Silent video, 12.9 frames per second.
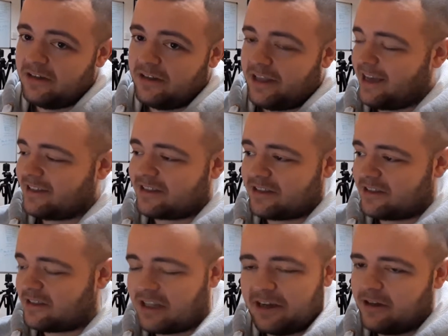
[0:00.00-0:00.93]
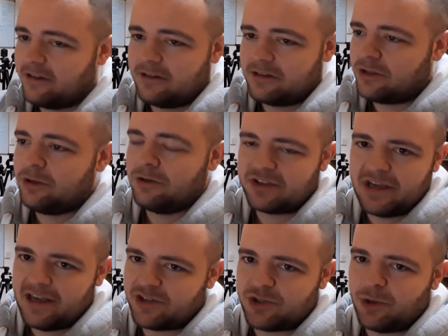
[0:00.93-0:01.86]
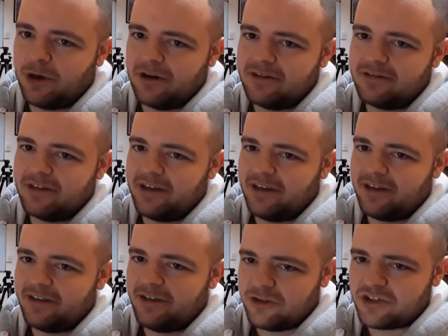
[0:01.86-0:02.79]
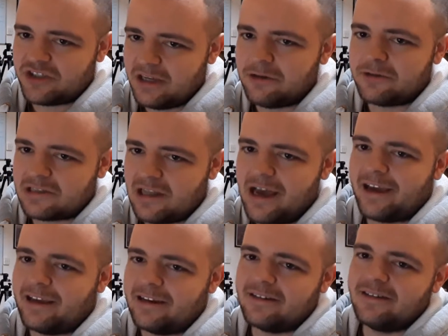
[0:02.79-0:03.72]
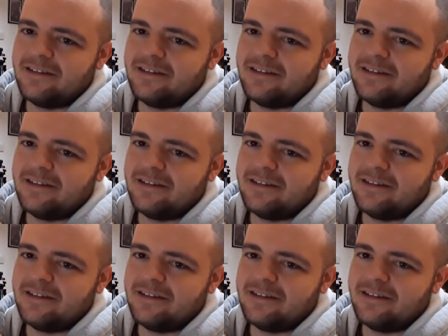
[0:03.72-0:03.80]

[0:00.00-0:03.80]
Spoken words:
that's still 2 sets short. Like, you're still slacking